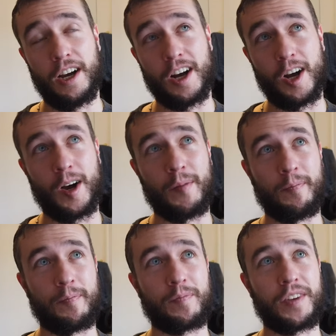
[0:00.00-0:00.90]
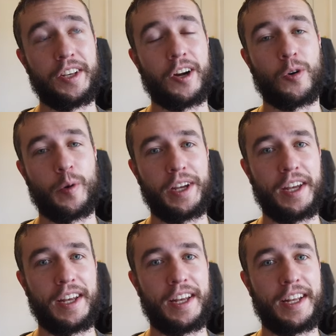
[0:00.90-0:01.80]
You know,
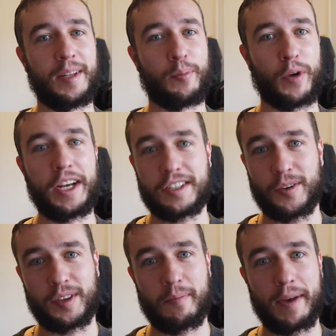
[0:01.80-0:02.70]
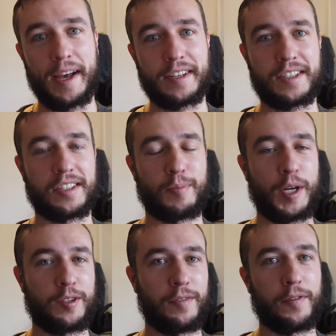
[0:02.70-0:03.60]
the brakes aren't the best,
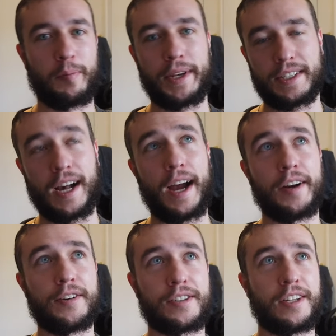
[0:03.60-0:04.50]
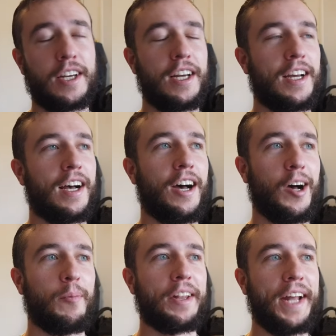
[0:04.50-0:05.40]
especially for big tires.
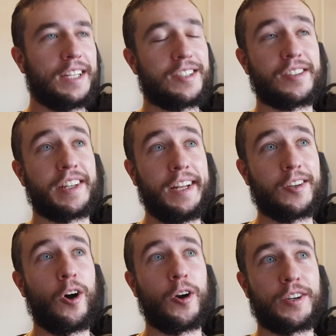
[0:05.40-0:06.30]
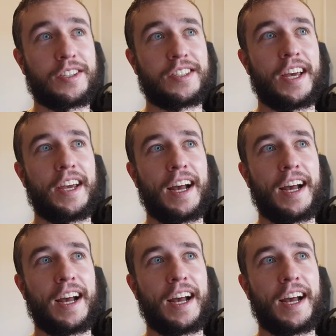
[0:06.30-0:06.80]
That's hard to say.